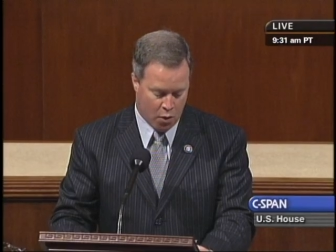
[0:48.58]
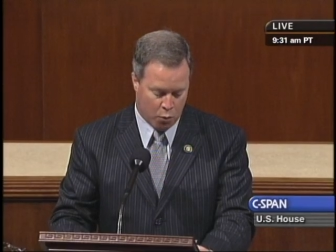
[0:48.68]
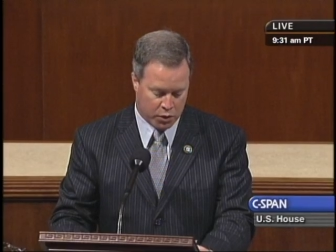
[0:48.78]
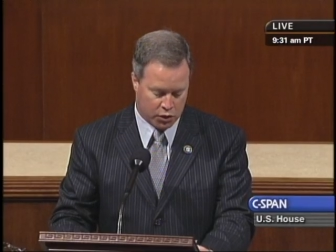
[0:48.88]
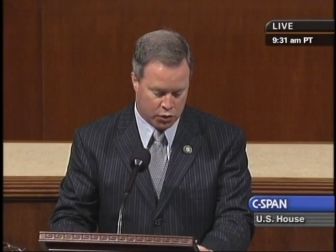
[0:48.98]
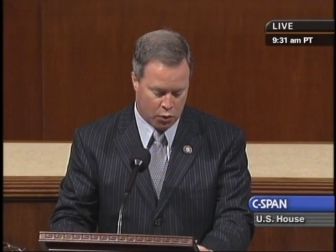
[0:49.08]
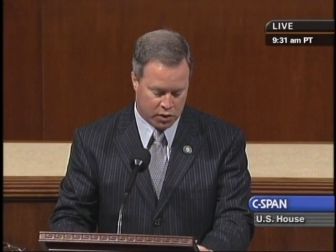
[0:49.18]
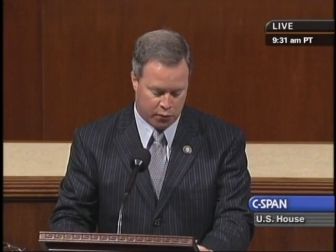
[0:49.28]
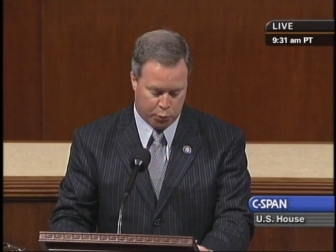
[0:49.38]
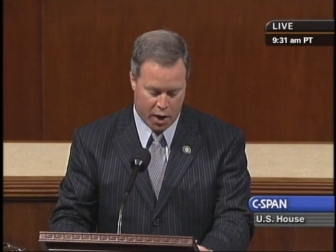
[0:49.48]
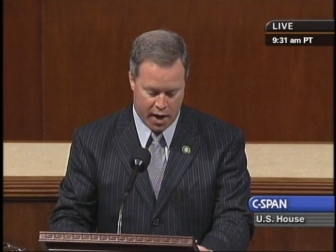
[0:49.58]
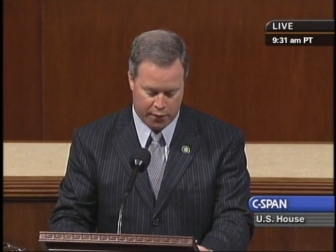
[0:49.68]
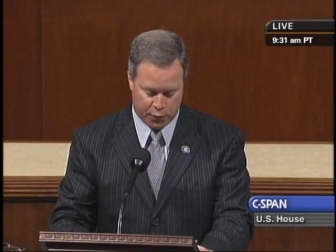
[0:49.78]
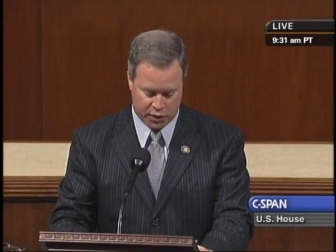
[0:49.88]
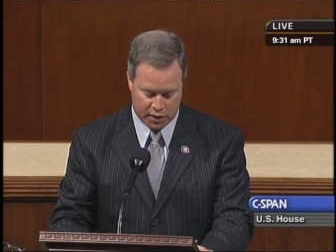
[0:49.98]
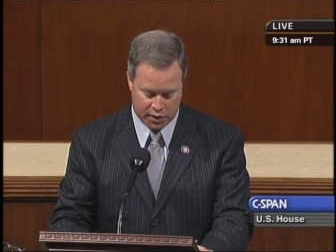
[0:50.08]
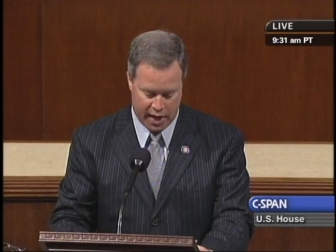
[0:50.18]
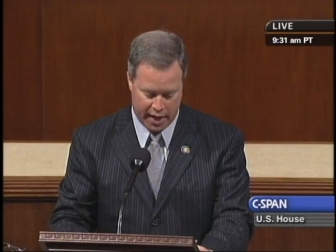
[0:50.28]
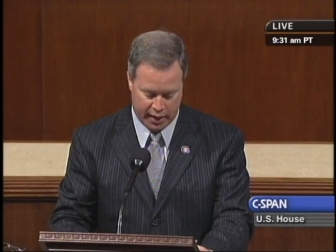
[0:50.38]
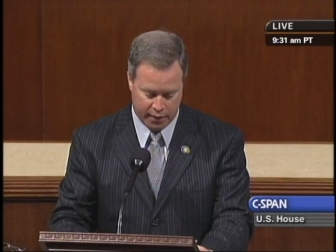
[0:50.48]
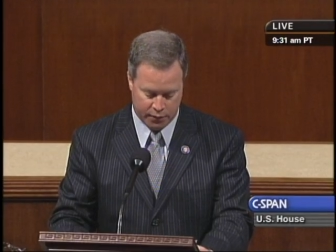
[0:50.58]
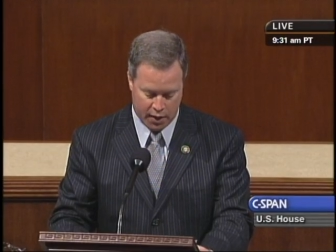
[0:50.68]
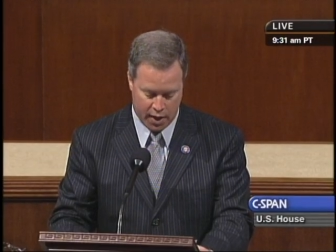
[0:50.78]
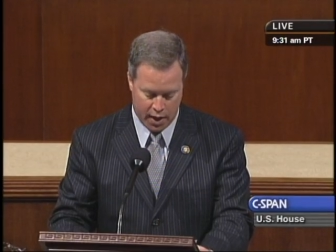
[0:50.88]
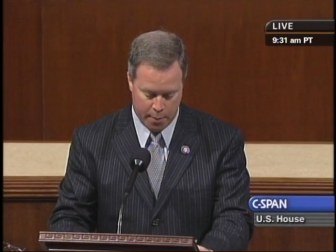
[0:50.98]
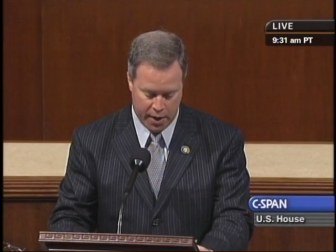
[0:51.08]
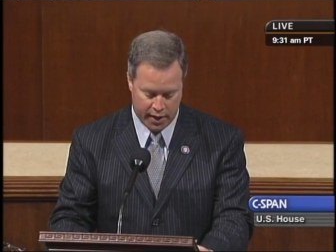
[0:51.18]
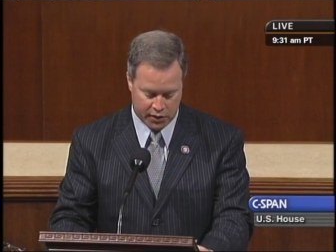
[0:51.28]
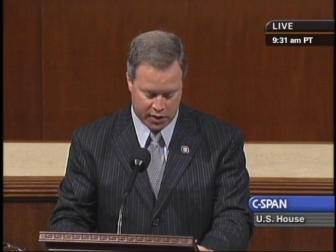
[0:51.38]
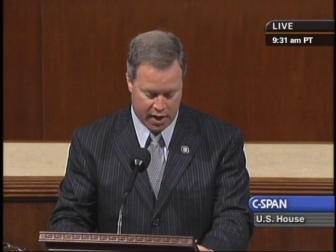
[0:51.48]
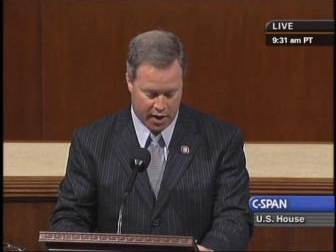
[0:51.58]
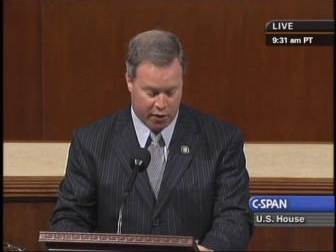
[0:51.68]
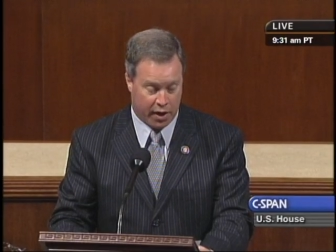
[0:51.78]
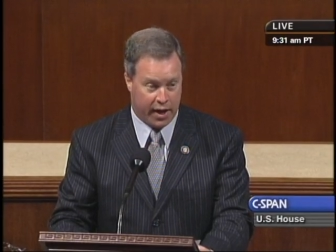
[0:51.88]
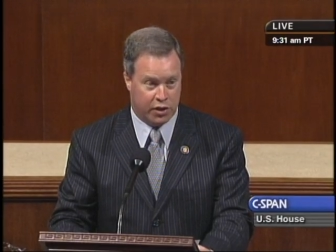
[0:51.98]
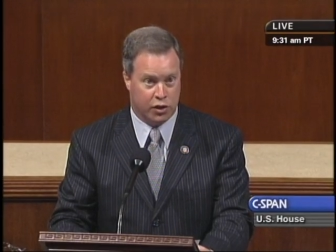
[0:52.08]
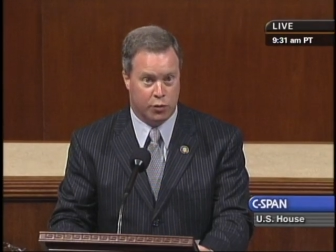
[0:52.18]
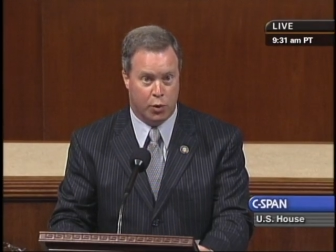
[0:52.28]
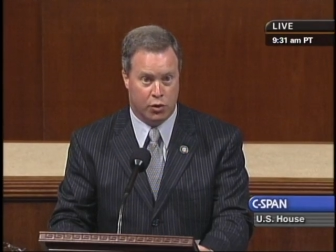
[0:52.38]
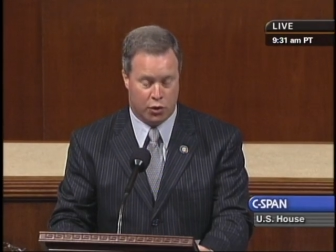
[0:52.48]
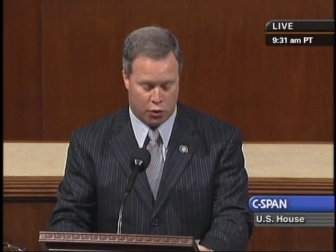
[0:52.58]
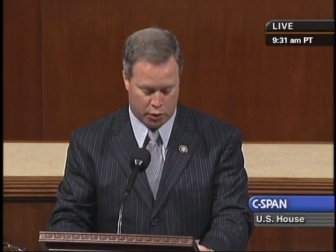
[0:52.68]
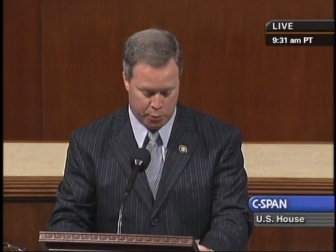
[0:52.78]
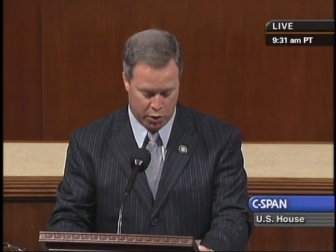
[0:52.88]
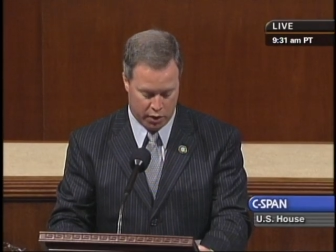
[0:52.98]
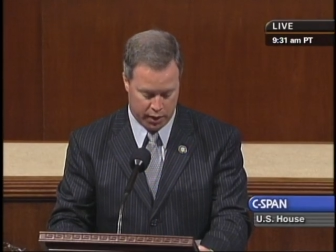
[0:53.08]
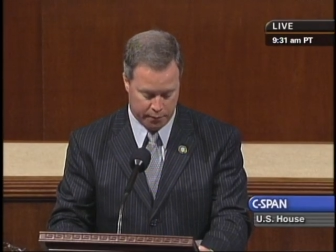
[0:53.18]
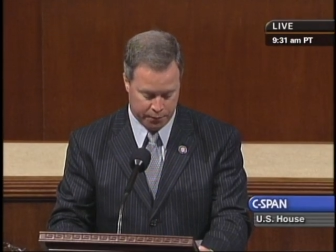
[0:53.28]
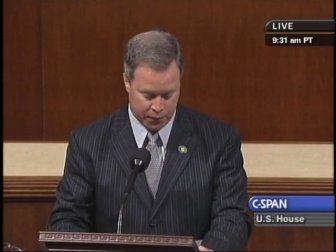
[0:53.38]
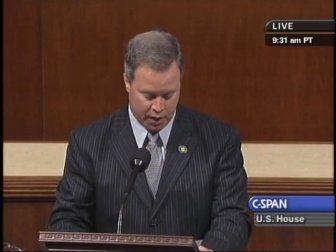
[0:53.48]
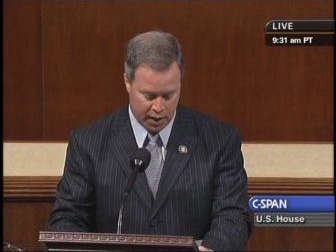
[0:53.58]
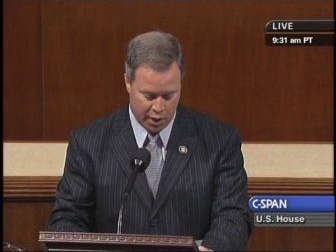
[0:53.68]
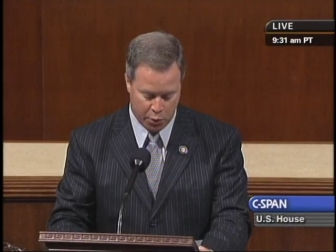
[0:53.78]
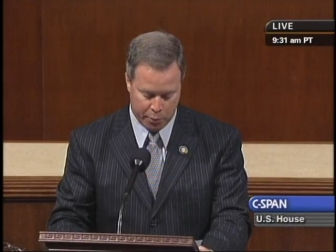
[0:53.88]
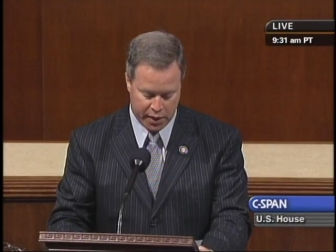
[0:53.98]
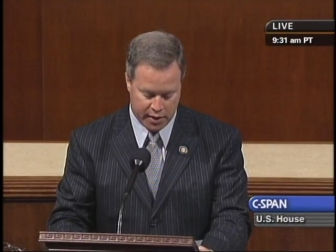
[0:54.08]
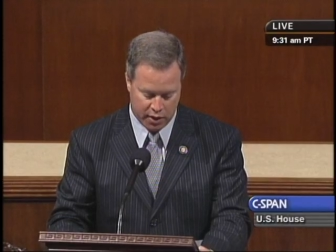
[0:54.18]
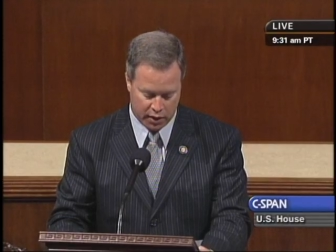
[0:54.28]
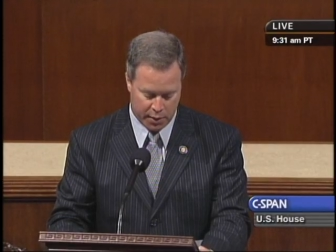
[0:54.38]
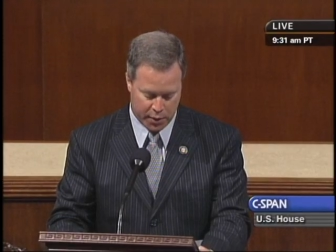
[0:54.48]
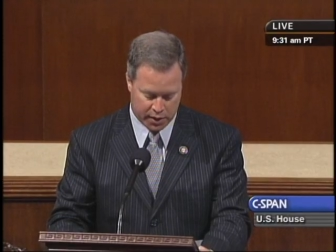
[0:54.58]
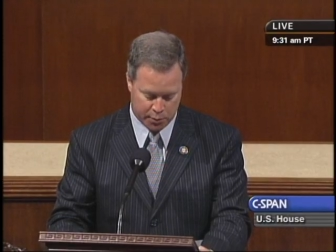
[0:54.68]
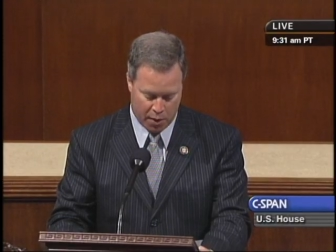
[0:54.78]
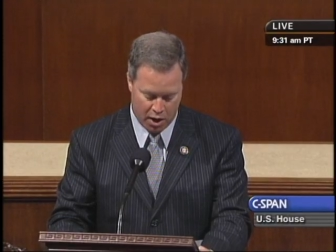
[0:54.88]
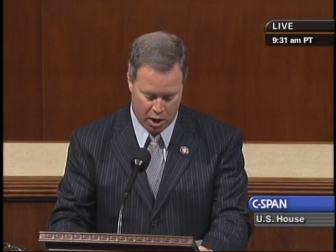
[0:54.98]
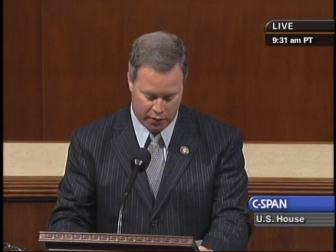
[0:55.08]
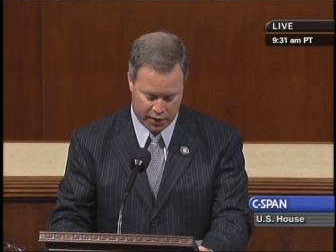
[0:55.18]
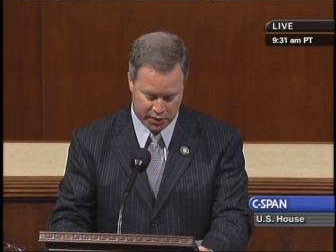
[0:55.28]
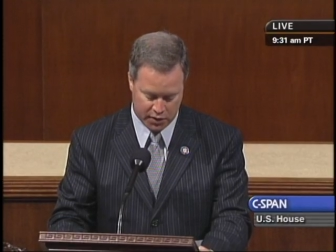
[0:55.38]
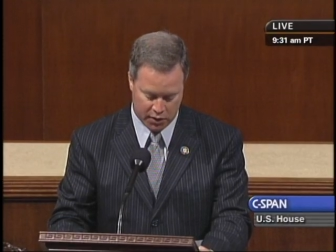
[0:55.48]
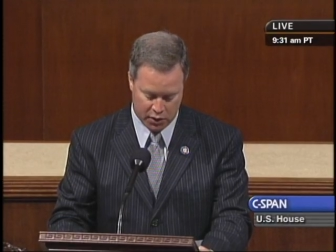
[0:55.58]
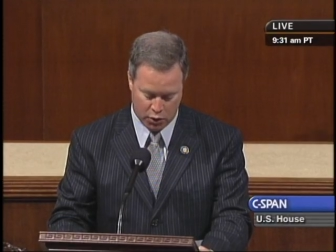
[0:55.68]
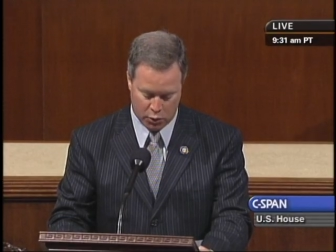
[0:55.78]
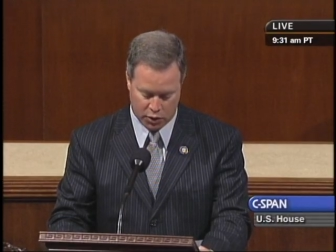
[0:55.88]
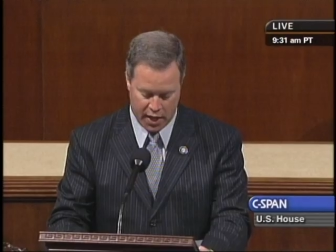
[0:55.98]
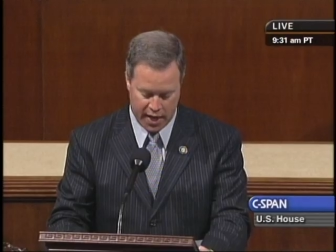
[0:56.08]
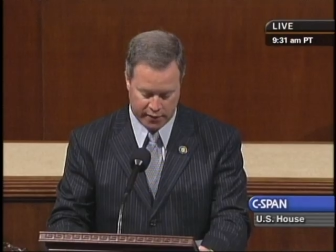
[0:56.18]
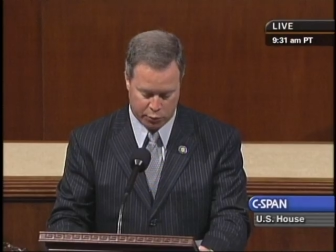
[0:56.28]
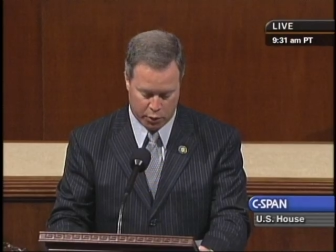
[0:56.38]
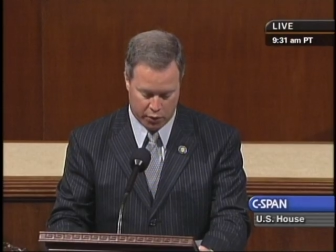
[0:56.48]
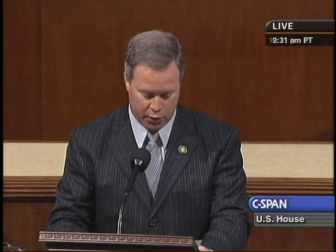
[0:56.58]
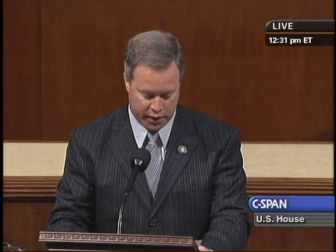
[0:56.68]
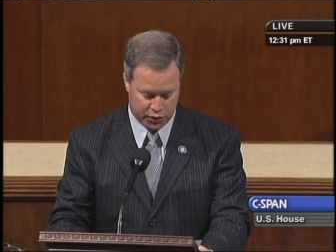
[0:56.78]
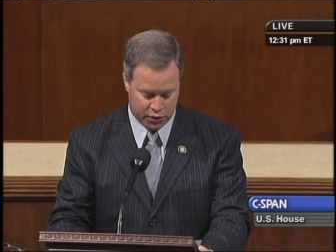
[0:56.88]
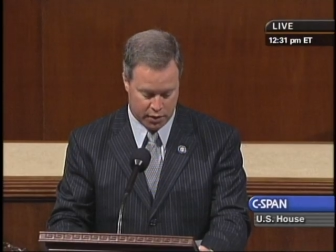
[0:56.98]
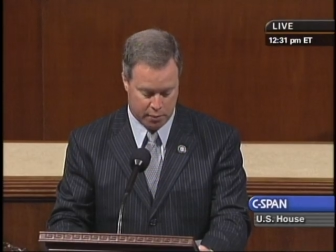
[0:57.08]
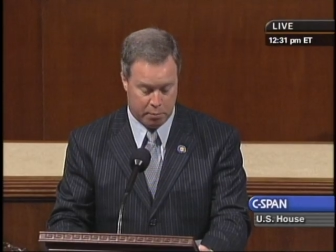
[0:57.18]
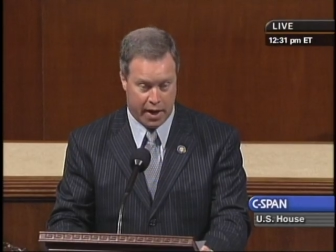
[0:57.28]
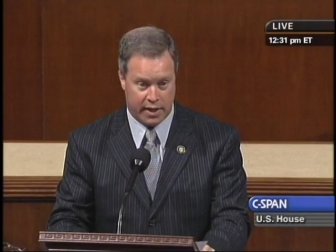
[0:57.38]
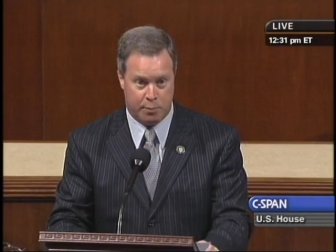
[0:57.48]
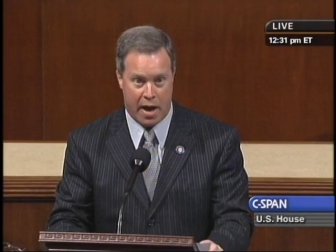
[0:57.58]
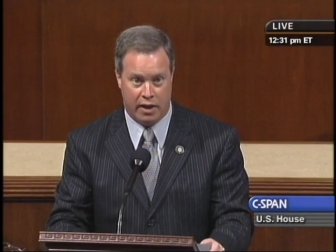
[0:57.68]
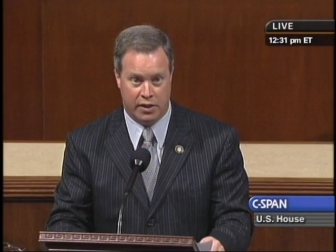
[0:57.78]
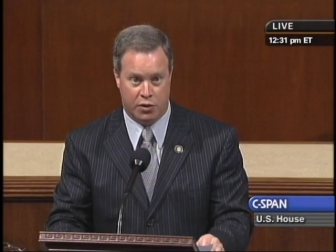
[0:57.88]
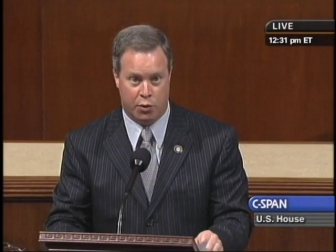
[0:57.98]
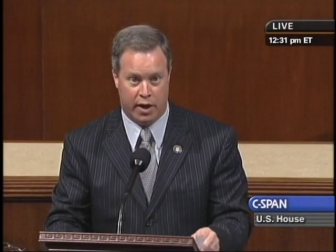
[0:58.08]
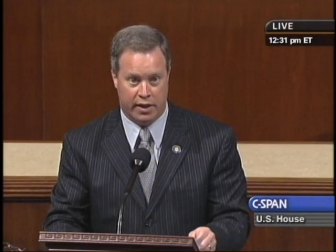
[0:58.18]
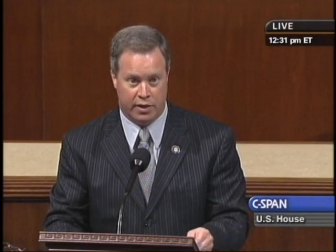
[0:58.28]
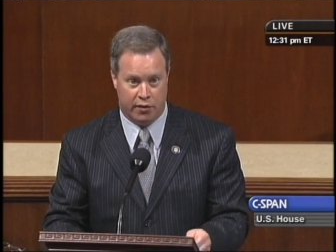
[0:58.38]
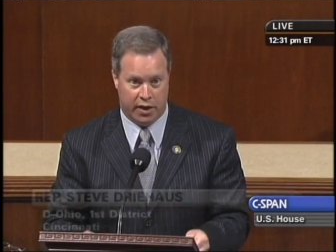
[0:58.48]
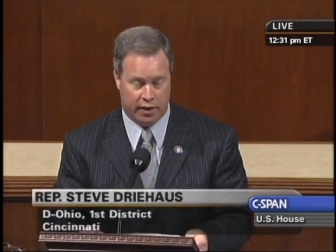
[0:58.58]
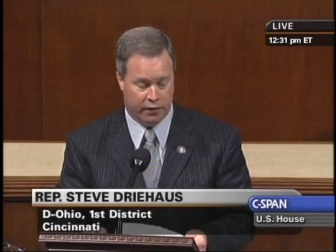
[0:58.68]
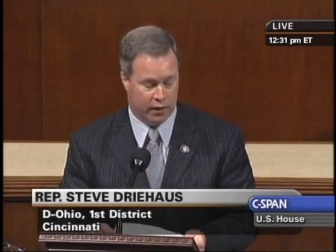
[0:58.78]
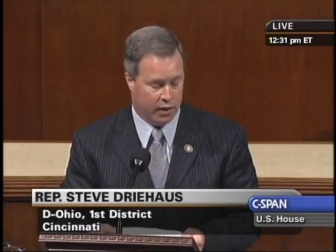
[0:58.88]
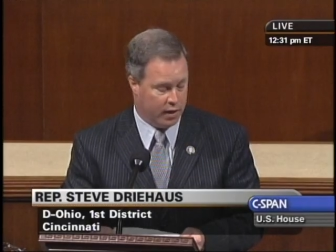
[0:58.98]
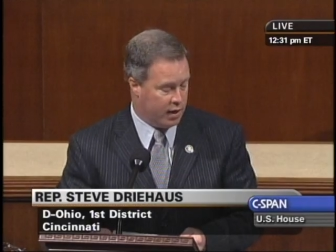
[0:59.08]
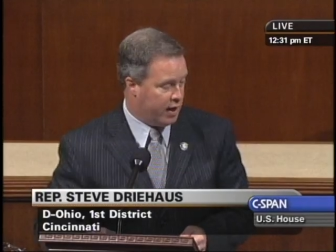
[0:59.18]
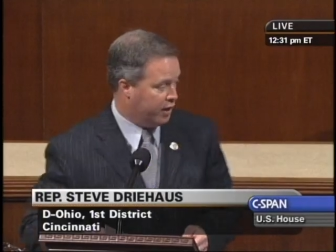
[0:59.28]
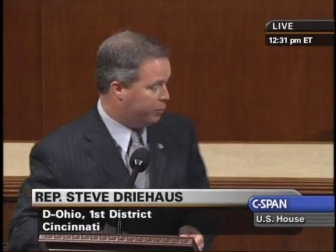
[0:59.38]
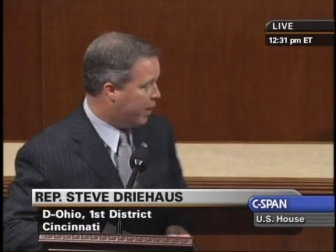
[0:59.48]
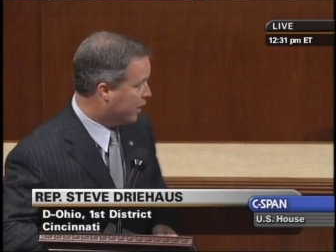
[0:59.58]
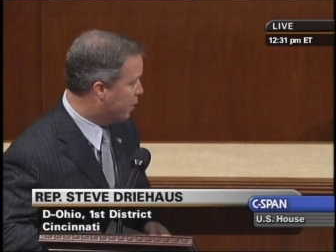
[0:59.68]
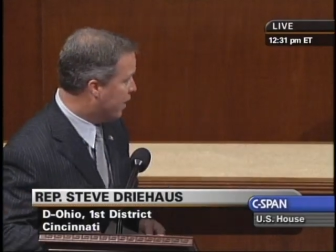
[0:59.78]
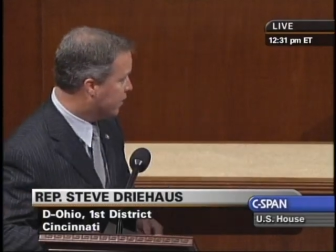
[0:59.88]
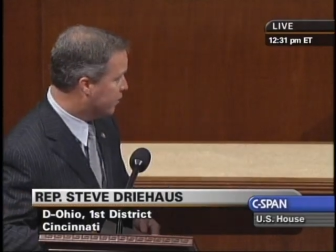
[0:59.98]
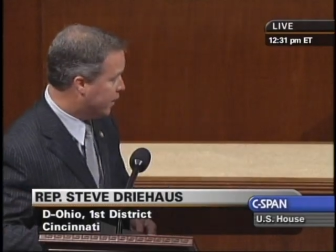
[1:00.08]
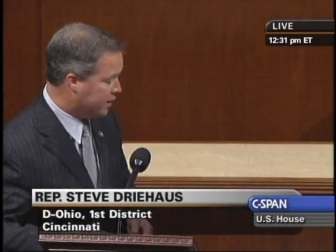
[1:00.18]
was a source of pride for Cincinnati and a mainstay of our nation's musical community. He will be dearly missed by all of us whose lives were enriched by his boundless creativity. I yield back the balance of my